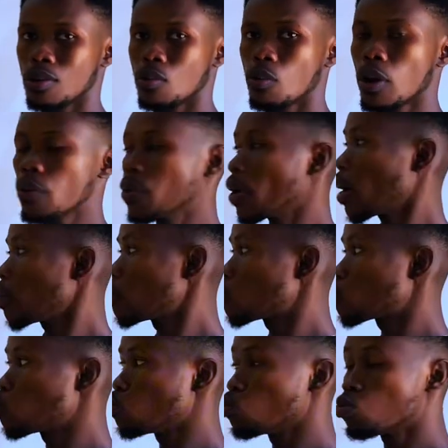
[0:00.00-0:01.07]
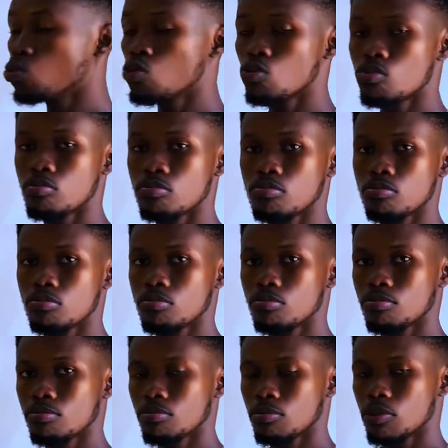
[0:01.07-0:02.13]
when we have two,
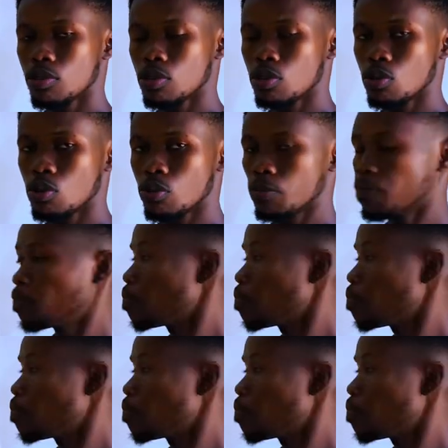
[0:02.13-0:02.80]
you know,